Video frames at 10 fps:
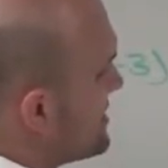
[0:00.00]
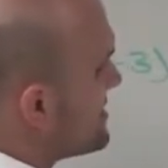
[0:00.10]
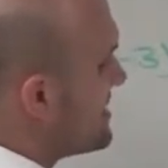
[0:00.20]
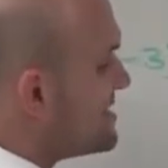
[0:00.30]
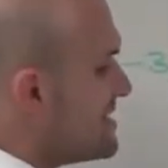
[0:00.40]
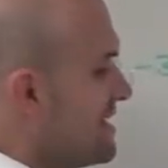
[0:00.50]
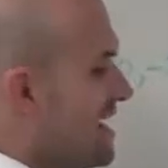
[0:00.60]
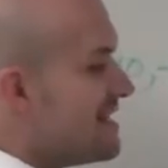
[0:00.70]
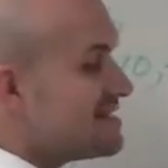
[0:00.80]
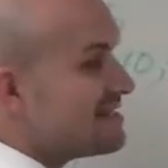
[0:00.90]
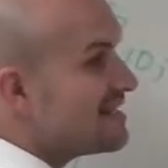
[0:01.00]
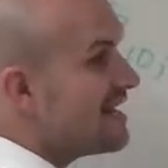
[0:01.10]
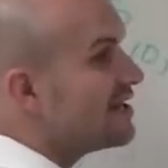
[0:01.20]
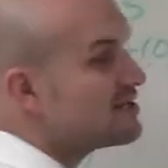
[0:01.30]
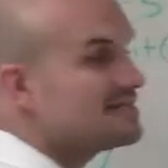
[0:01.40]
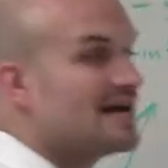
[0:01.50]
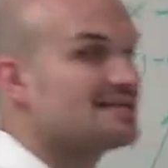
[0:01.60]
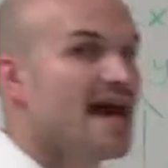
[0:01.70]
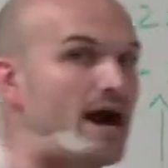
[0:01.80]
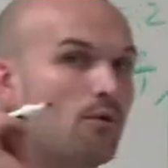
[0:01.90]
consistent, and since they
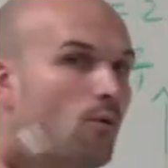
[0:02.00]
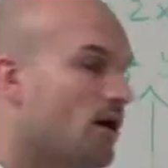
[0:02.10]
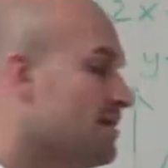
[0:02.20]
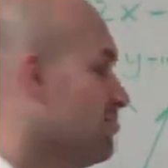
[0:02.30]
intersect at one